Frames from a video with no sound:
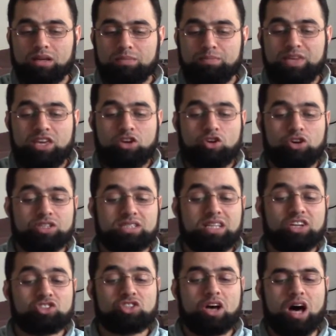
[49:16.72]
because
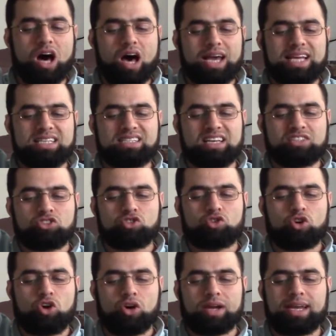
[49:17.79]
the ta is a
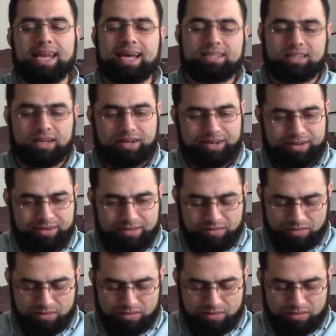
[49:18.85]
strong letter,